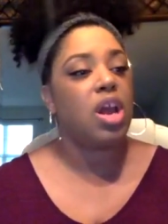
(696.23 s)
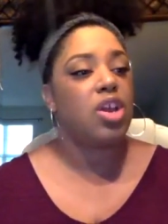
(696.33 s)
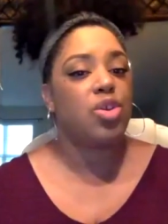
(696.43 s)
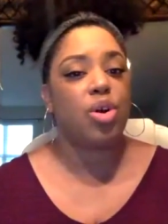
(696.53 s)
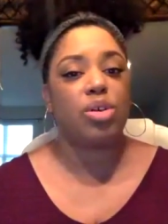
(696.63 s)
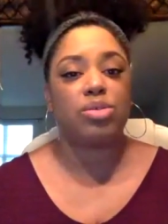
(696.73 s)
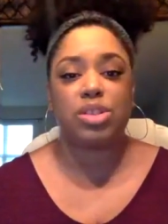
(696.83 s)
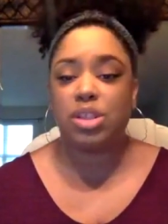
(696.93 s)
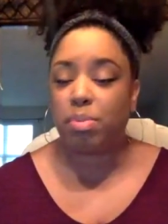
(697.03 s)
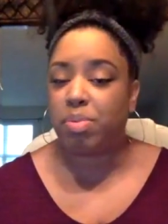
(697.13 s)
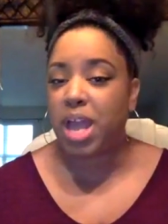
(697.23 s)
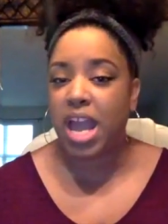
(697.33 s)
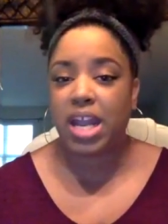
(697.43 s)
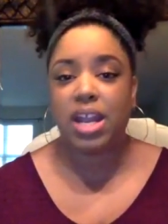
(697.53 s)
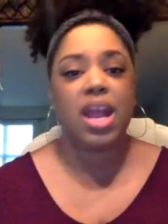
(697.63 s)
You're going to
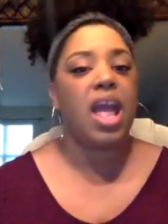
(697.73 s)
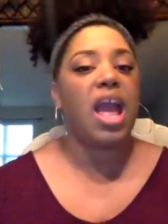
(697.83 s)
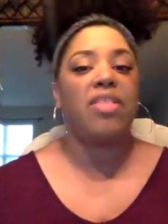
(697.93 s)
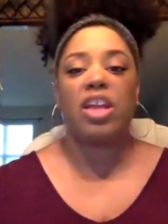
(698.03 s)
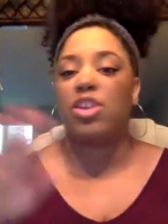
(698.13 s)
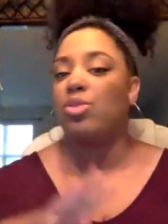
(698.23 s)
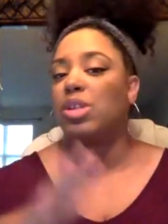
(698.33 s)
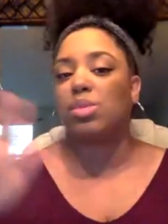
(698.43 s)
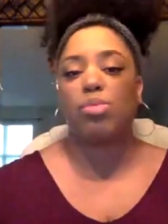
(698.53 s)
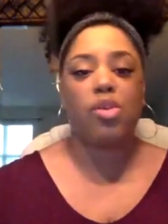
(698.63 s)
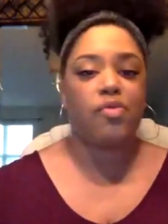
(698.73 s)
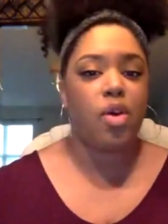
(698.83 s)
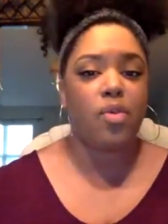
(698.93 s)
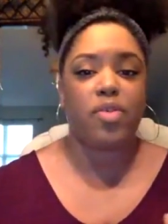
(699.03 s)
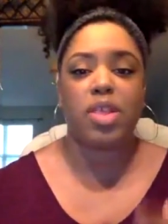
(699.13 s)
hit it, and then you just move
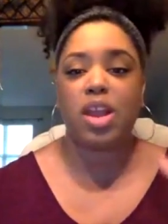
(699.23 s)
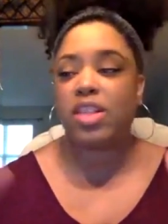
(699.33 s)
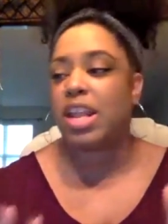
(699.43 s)
forward from there, and then